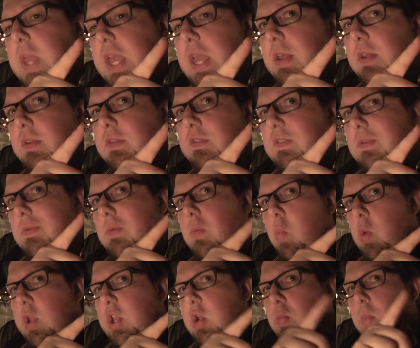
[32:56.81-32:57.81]
is
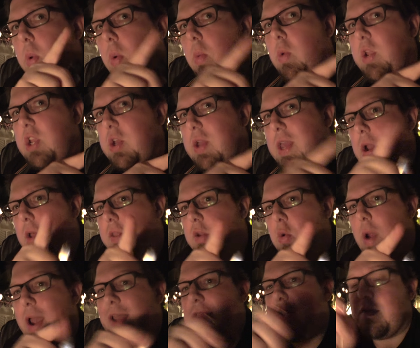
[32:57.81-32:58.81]
when you get on the
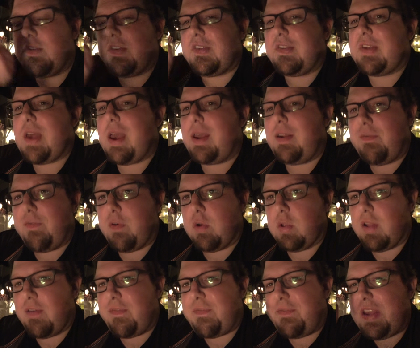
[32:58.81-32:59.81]
ride, there's a sign for
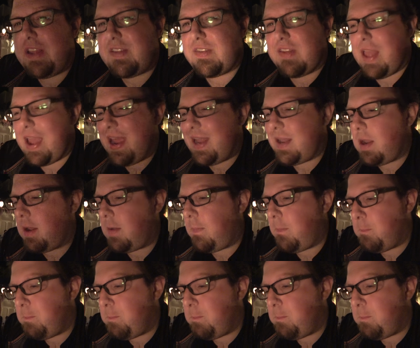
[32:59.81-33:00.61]
Lafitte's Landing.